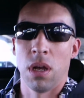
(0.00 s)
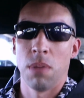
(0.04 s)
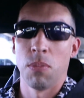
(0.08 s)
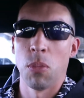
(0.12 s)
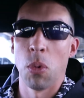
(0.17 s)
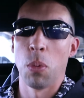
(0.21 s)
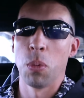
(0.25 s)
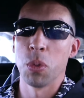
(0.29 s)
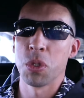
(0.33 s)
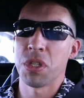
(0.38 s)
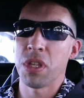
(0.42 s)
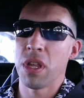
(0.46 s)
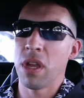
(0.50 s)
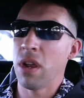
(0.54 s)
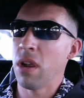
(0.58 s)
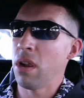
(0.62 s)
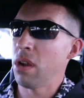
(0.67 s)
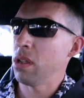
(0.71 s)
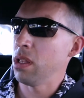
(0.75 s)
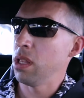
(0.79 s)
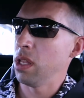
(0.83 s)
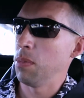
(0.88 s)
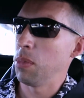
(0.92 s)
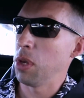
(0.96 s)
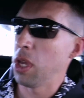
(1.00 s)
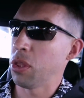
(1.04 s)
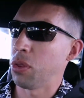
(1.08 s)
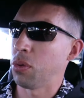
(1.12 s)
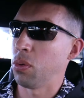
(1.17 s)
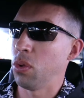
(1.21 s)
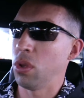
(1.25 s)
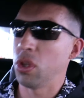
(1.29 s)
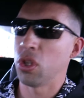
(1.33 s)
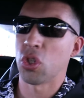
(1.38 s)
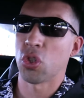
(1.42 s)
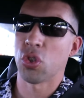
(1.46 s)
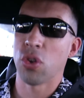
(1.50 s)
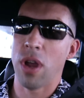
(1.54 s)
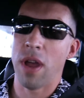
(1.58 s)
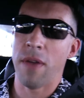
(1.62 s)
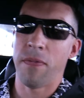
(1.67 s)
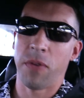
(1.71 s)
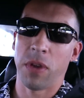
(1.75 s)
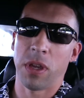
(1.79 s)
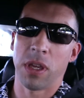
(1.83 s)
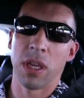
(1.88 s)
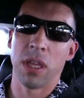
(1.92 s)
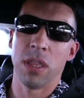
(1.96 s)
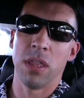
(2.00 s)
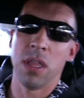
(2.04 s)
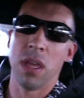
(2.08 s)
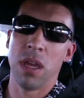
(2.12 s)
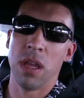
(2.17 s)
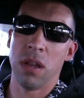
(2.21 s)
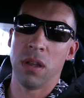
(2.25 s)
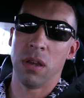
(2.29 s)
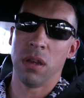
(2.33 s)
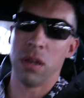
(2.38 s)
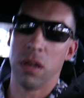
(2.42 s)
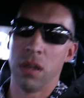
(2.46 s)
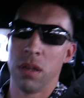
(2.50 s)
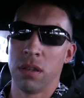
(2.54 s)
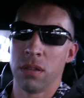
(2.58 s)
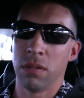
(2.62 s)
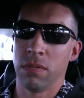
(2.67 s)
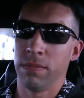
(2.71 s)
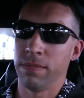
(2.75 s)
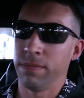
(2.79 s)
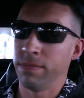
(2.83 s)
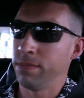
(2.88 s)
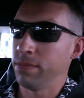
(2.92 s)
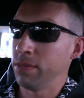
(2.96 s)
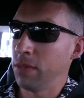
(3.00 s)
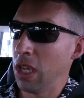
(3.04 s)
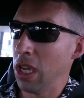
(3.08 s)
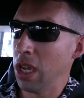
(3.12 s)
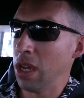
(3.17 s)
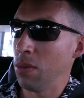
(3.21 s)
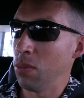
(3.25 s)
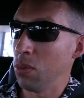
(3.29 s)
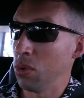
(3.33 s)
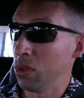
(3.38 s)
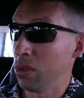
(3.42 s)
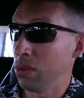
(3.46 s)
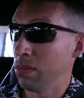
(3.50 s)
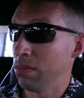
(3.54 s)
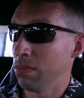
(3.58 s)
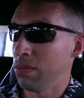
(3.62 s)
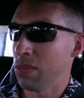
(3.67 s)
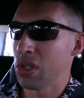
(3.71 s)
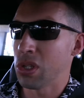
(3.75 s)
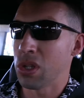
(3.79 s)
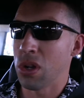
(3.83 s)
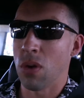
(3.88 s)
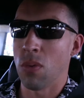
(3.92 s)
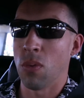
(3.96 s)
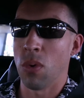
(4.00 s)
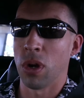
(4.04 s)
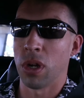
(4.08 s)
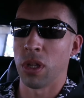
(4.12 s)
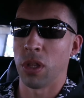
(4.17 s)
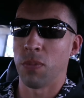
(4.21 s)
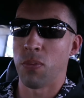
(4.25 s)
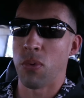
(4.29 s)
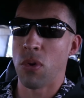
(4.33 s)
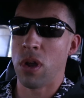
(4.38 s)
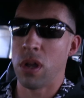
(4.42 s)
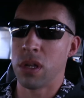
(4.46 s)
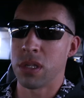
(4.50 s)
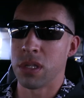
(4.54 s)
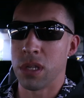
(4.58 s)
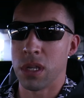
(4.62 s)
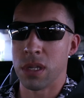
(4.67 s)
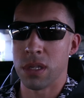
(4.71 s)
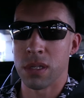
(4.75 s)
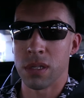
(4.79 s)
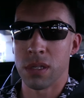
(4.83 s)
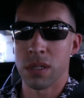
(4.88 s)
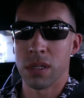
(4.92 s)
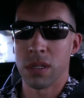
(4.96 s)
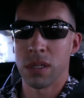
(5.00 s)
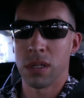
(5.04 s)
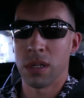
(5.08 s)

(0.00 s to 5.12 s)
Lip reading: I'm almost there. Let me get through this traffic, and then yeah, we'll start working the process.